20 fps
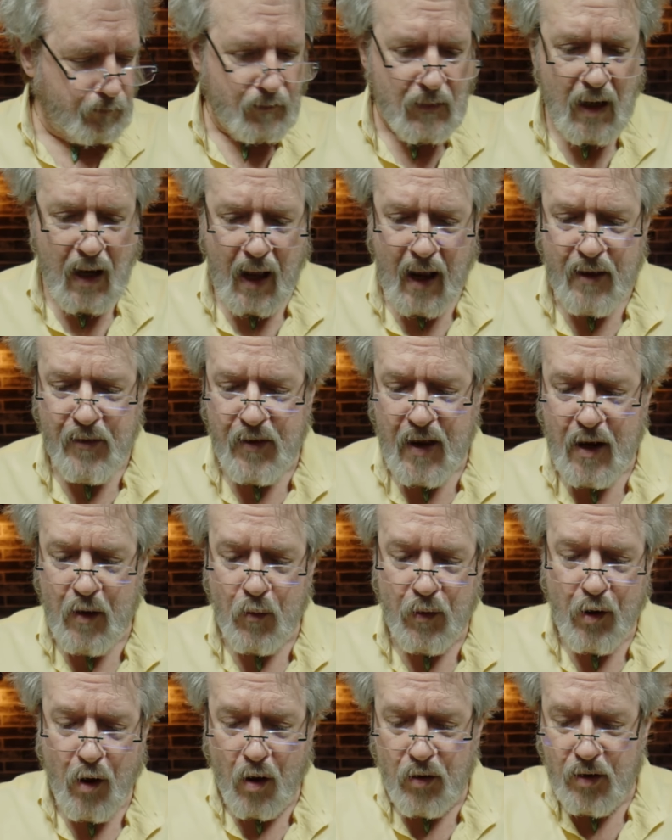I think
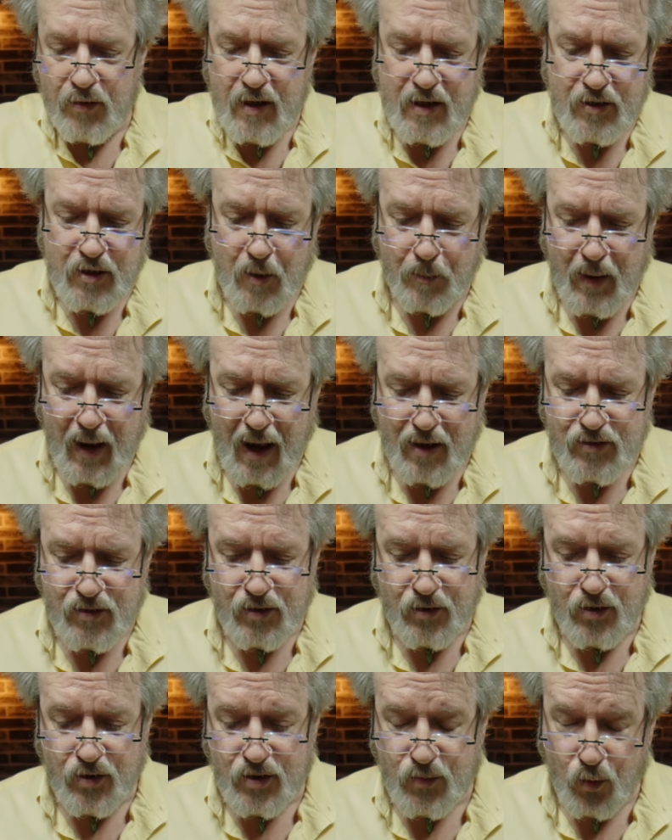when all of these
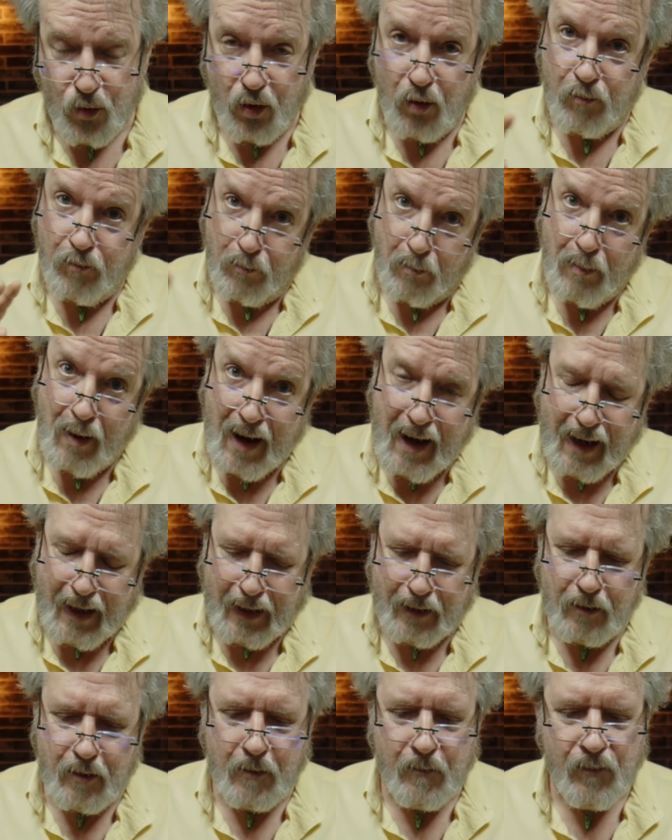capacitors were
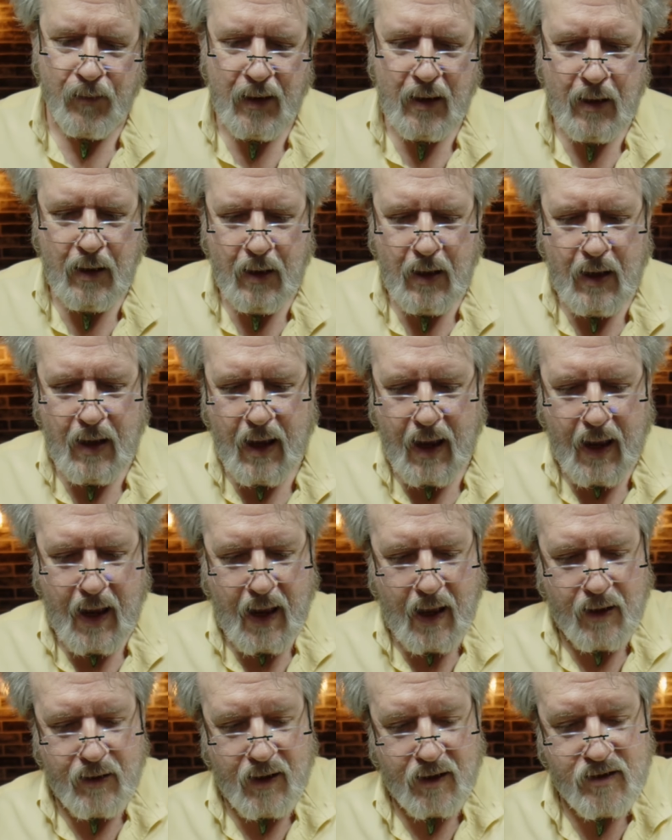bad
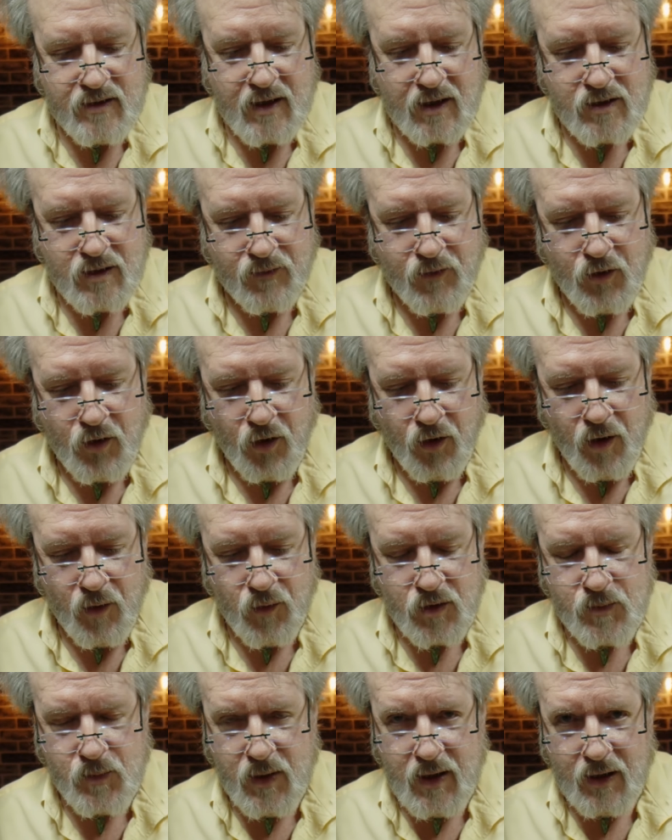and excessive current
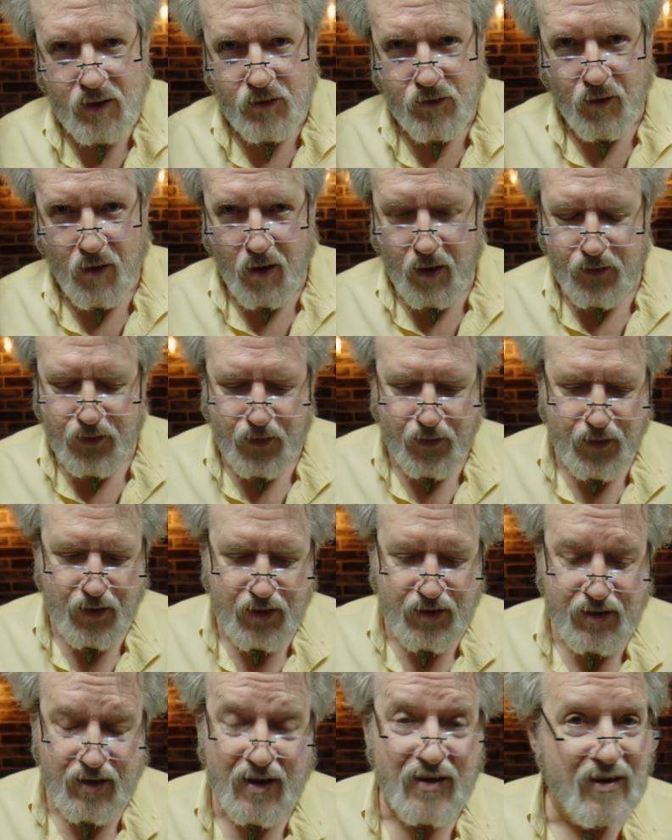was being drawn through this
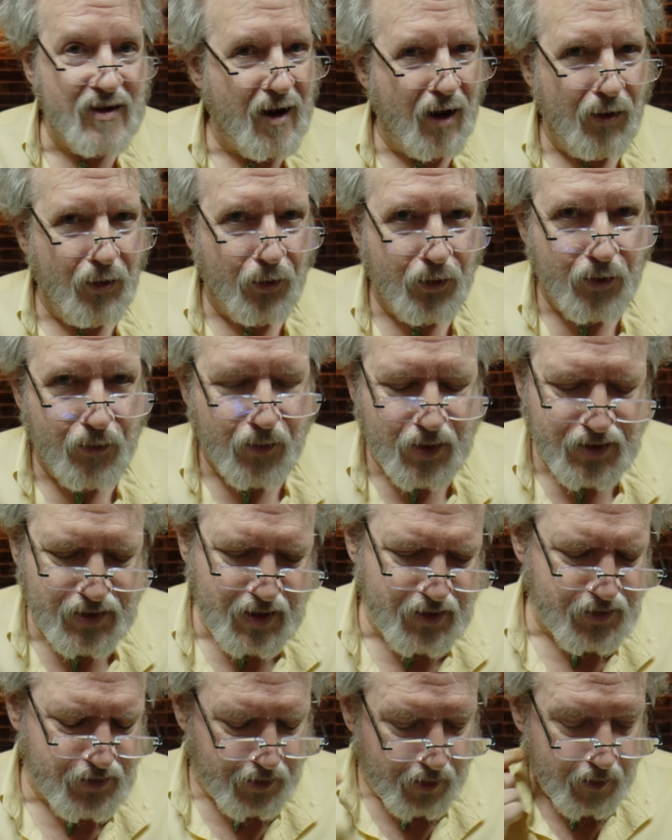discolored
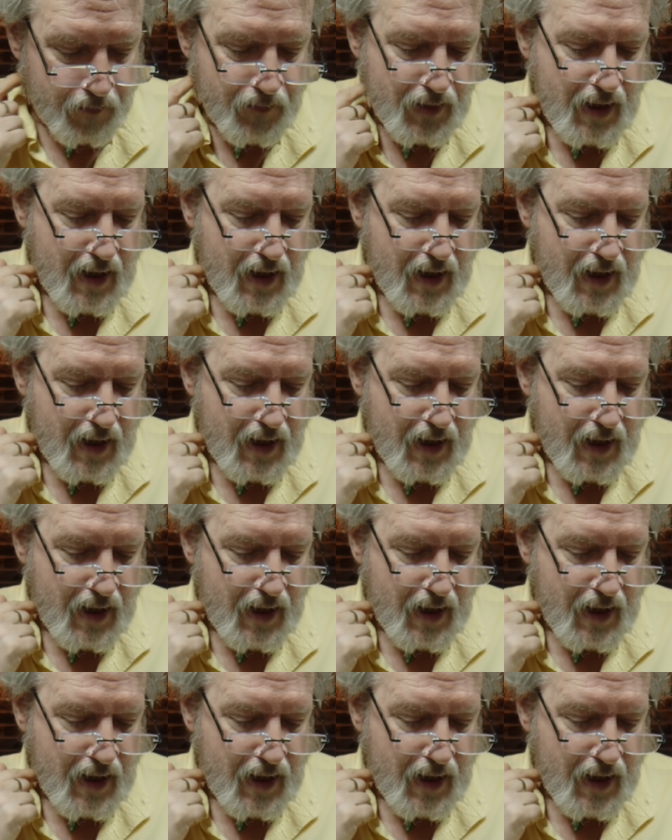resistor,